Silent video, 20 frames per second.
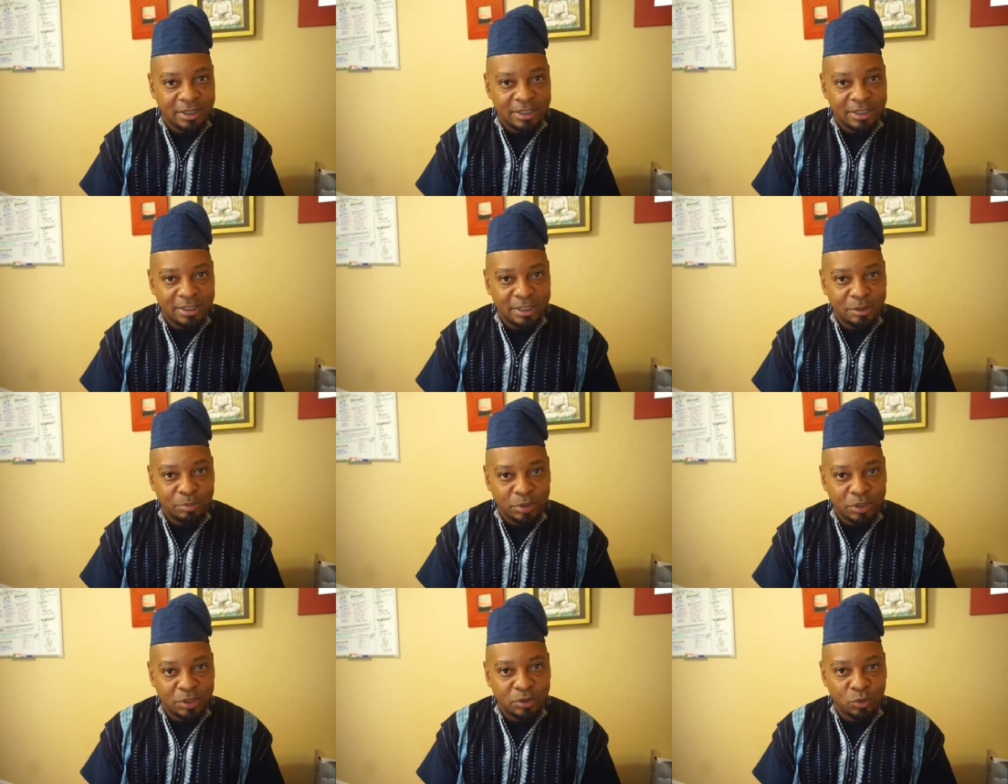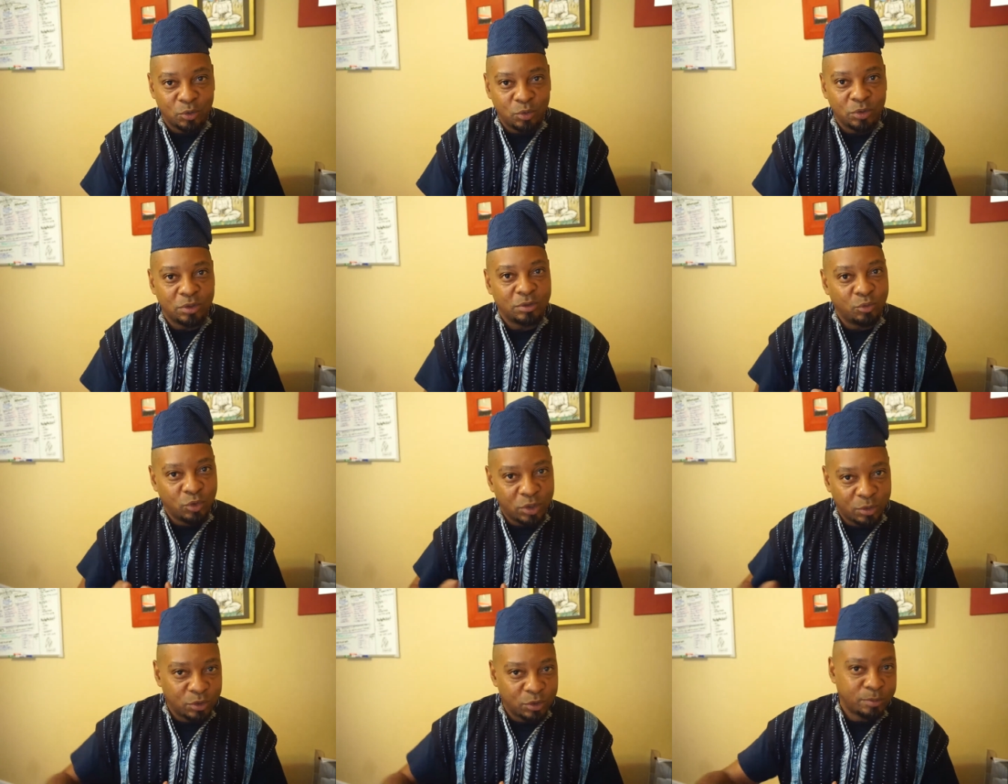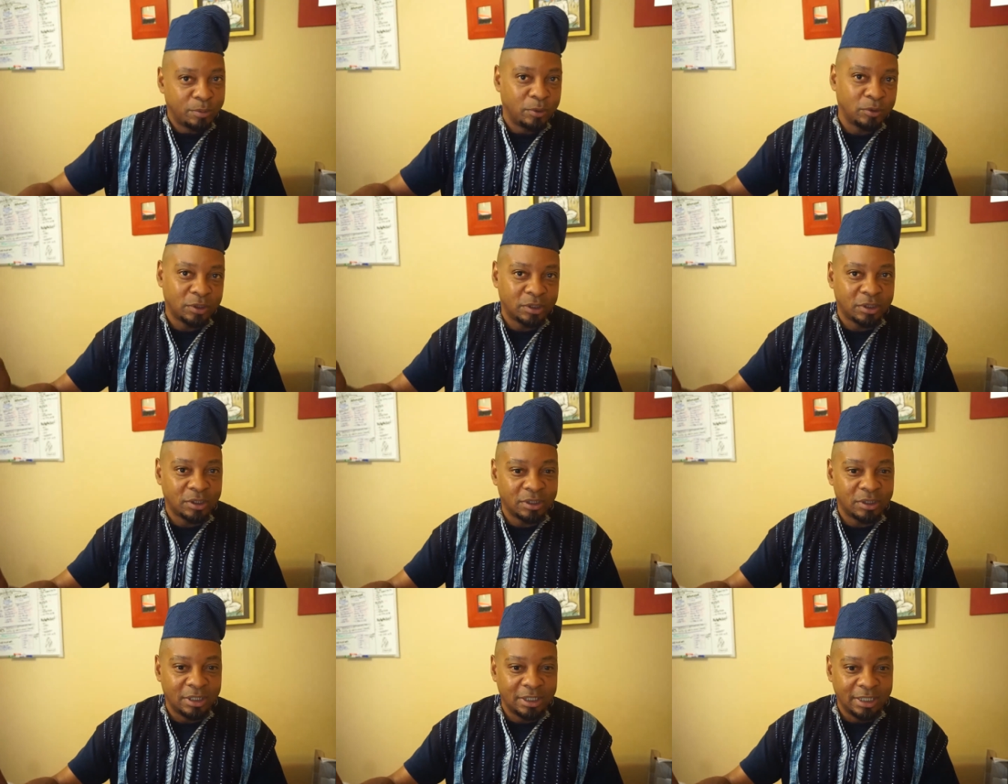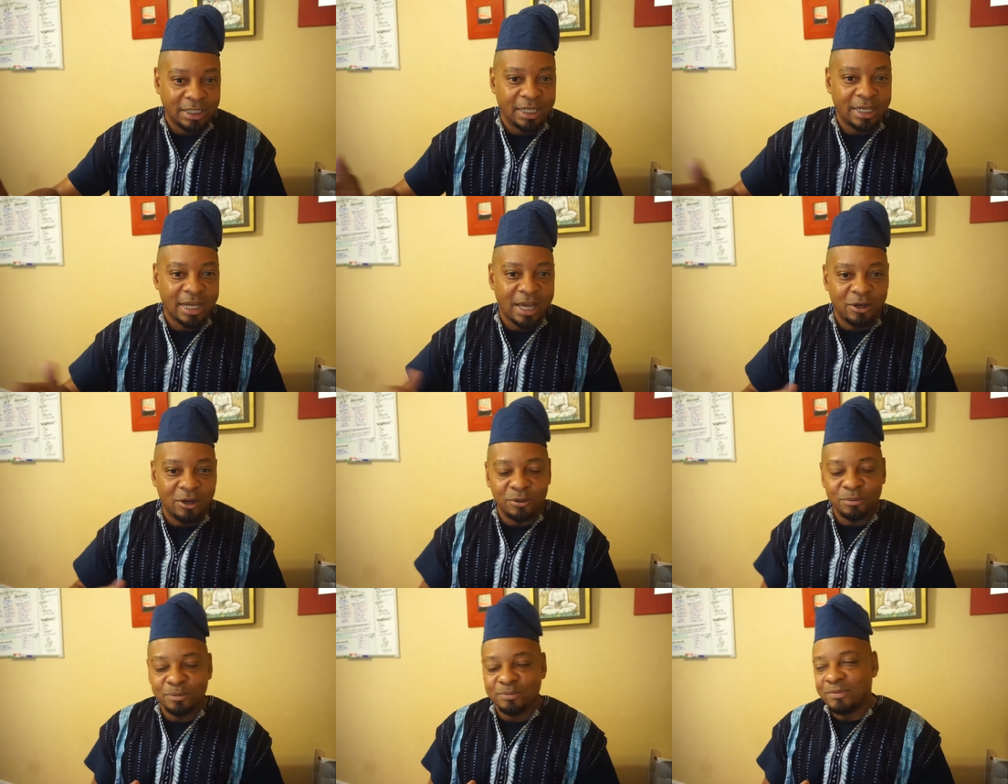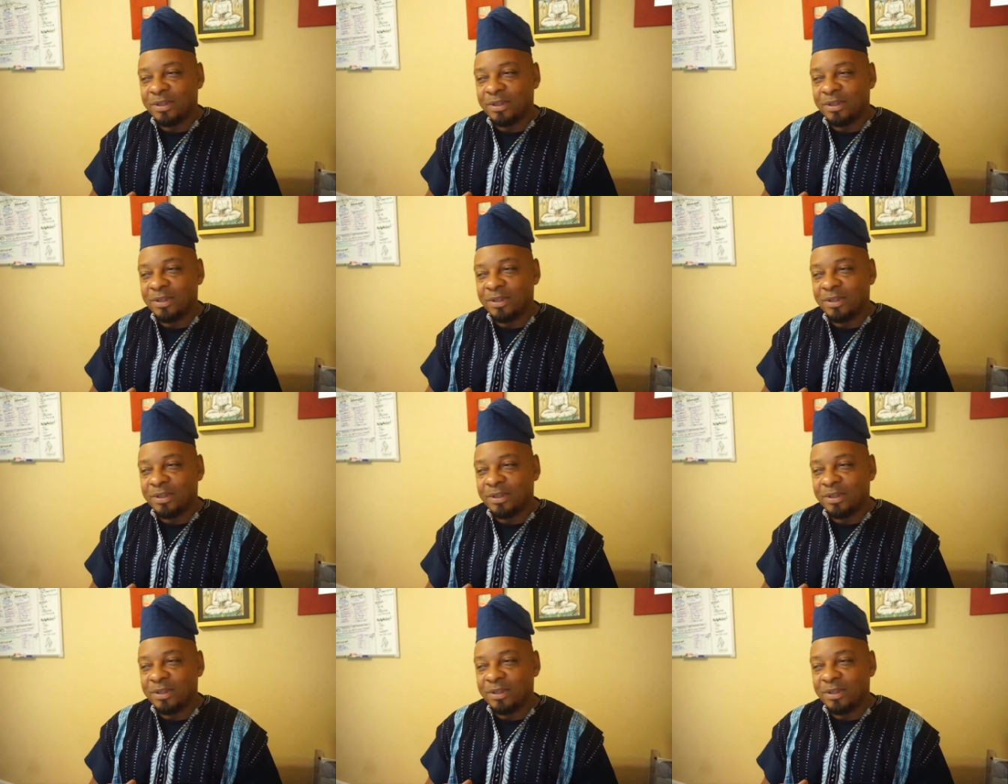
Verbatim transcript: seep into where it was supposed to leak out.